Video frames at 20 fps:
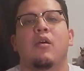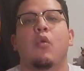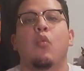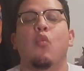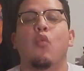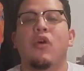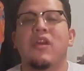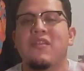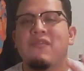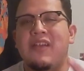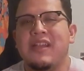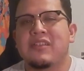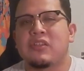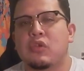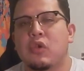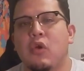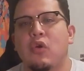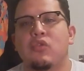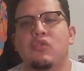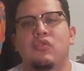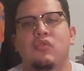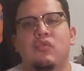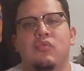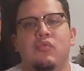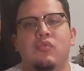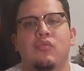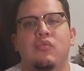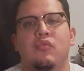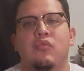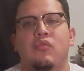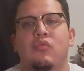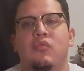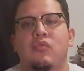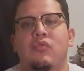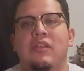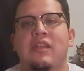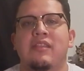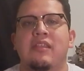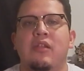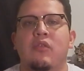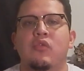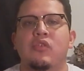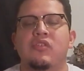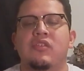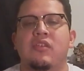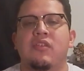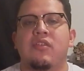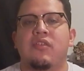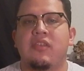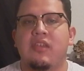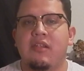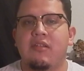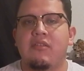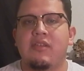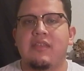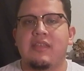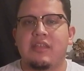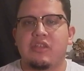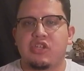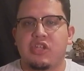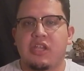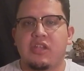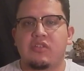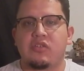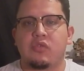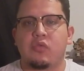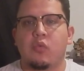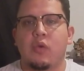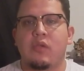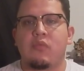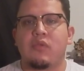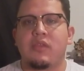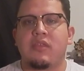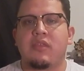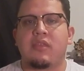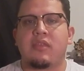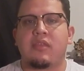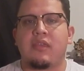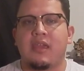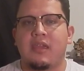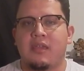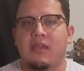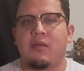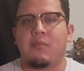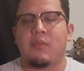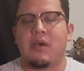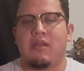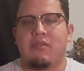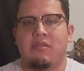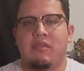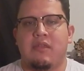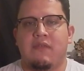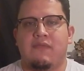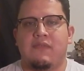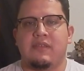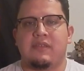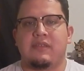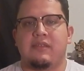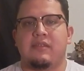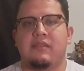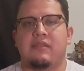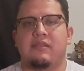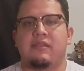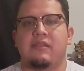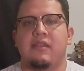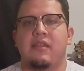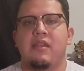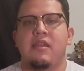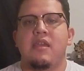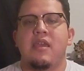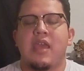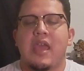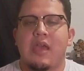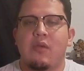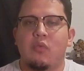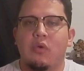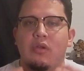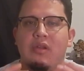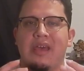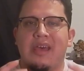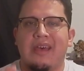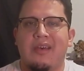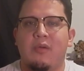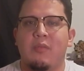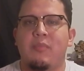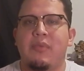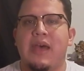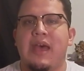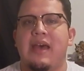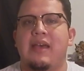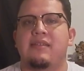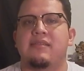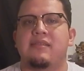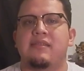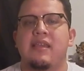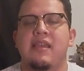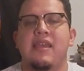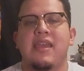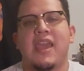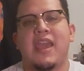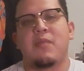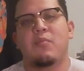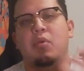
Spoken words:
What if I told you that there was a theory that changed the way we think about deficits and would help pass a